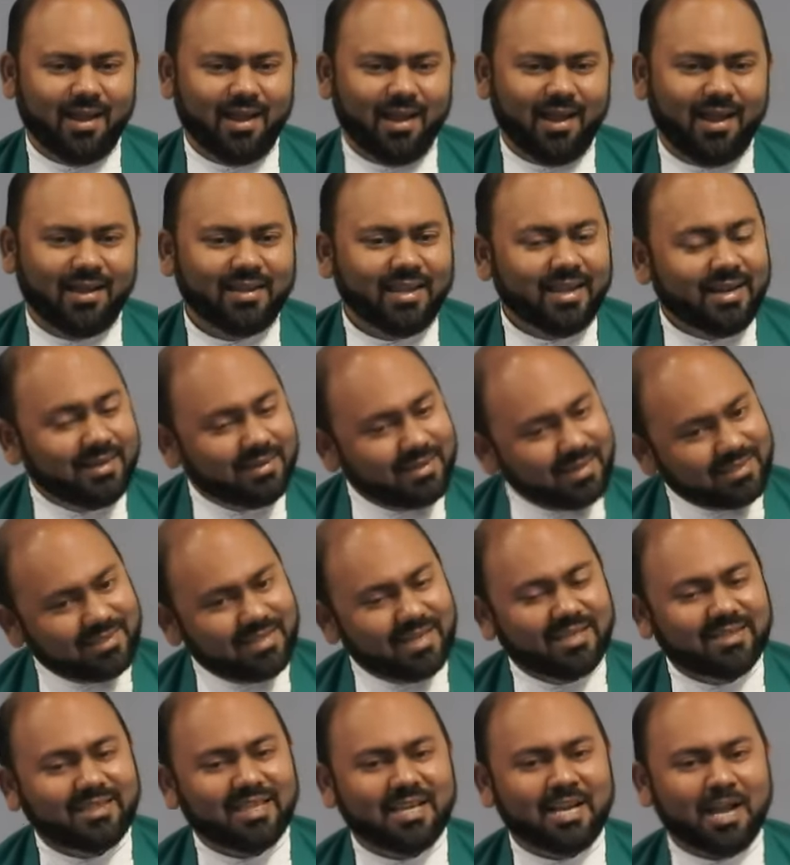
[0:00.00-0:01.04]
And the
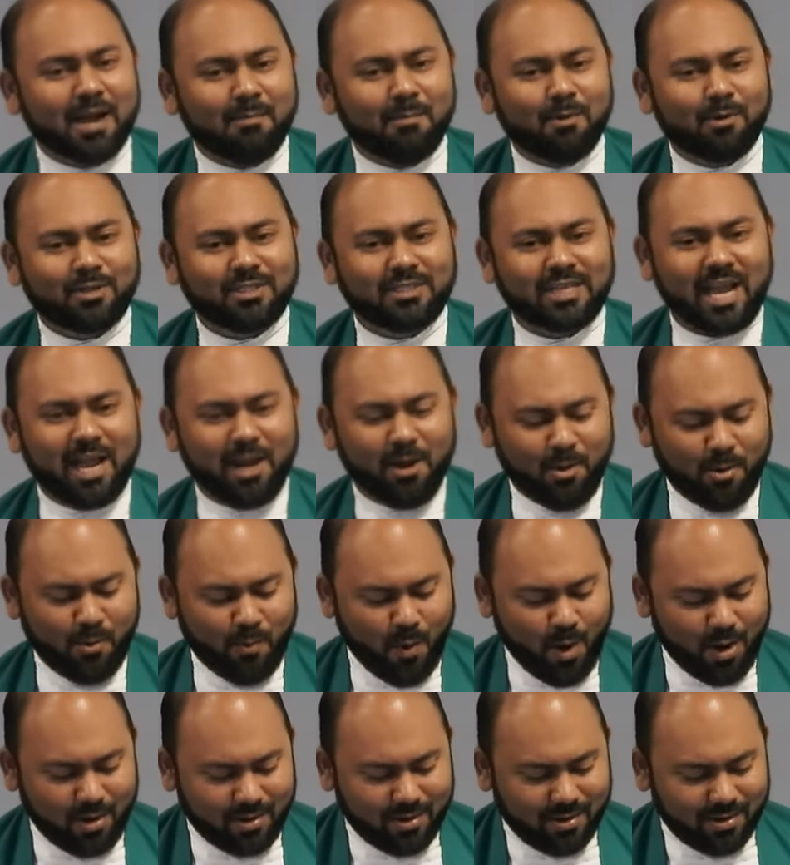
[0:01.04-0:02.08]
interesting thing about shallow
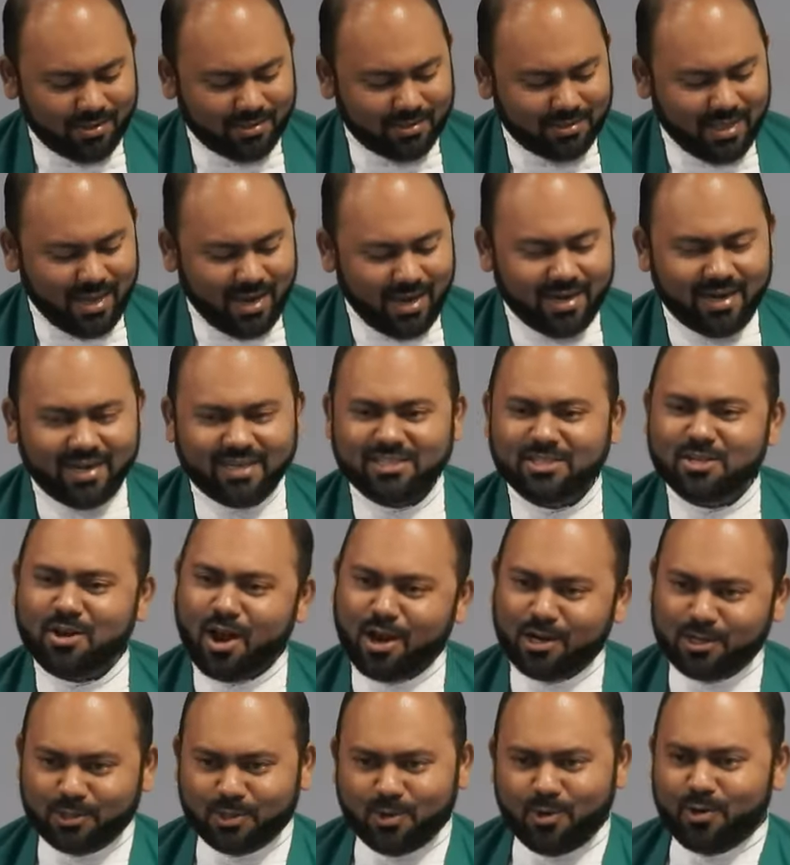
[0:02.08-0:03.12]
water is that it's
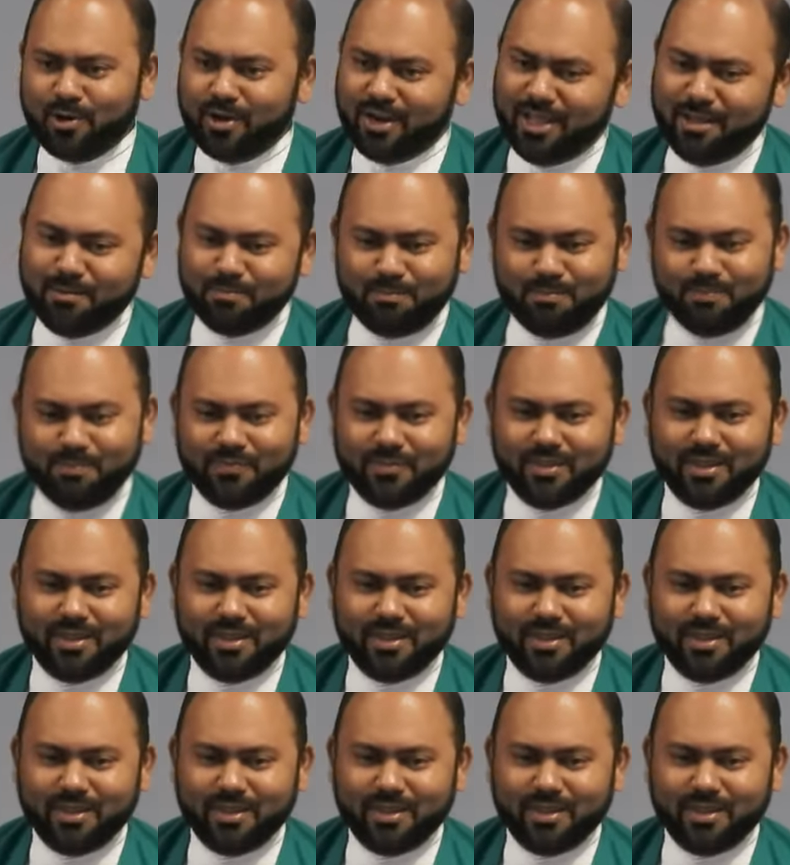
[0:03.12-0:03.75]
not so deep